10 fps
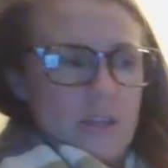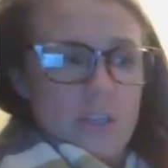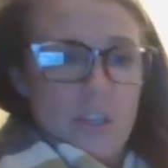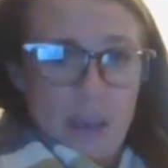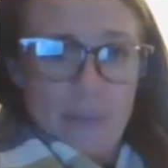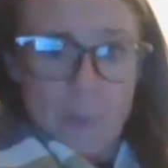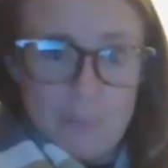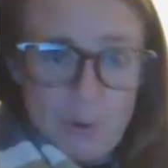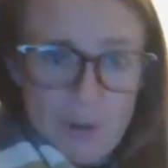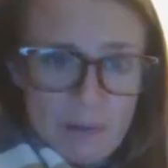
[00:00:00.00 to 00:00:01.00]
you have your
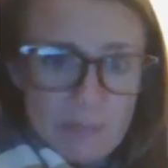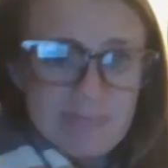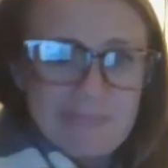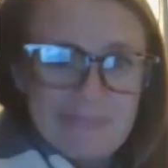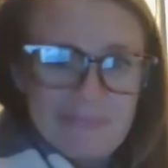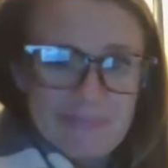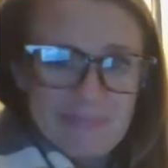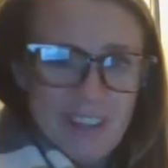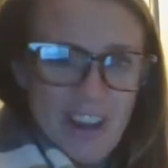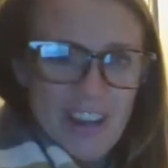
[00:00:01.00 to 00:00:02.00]
whiteboard?
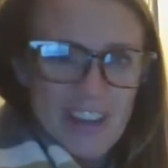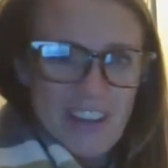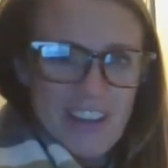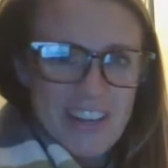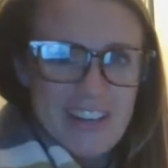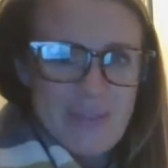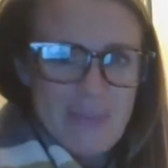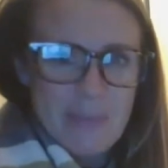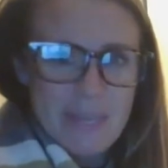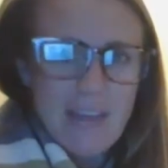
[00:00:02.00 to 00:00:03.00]
All right, great.
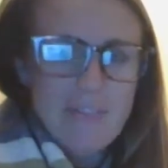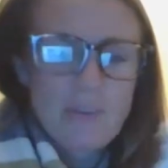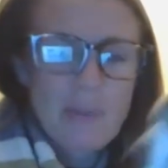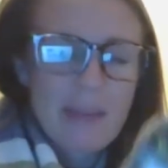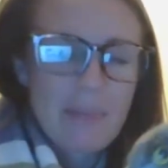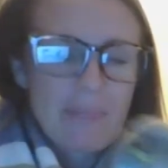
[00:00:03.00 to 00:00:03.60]
Repeat after me.